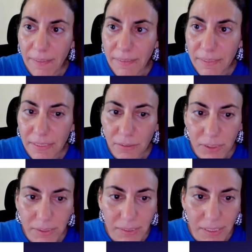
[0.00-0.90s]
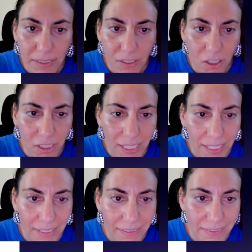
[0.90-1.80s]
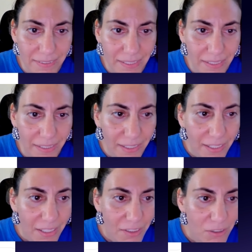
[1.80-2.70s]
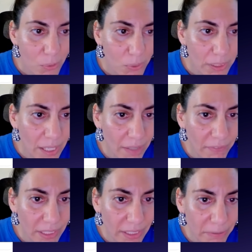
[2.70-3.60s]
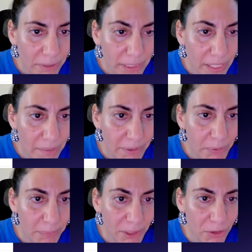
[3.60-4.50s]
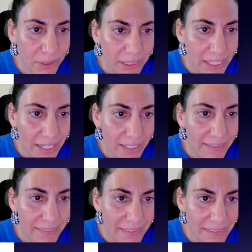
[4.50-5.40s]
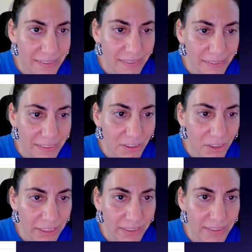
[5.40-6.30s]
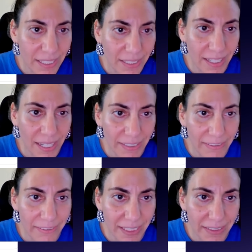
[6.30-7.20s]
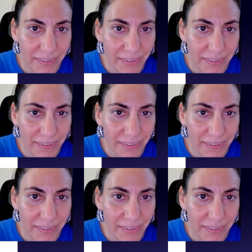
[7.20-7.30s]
is interesting. Okay, see? So we have every woman should AI. This is the t-shirts that I created